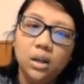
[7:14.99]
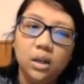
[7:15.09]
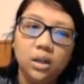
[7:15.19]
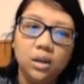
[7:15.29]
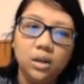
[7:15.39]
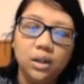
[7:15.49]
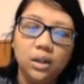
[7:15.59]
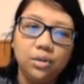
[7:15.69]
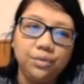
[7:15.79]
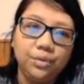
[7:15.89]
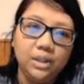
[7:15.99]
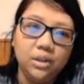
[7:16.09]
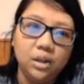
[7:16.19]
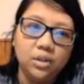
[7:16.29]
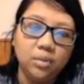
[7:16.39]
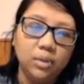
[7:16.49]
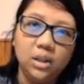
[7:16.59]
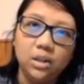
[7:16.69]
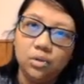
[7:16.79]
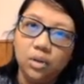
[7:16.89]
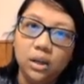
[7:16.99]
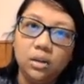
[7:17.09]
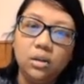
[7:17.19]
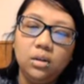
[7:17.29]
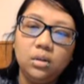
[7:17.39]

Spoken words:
if it's not something I created.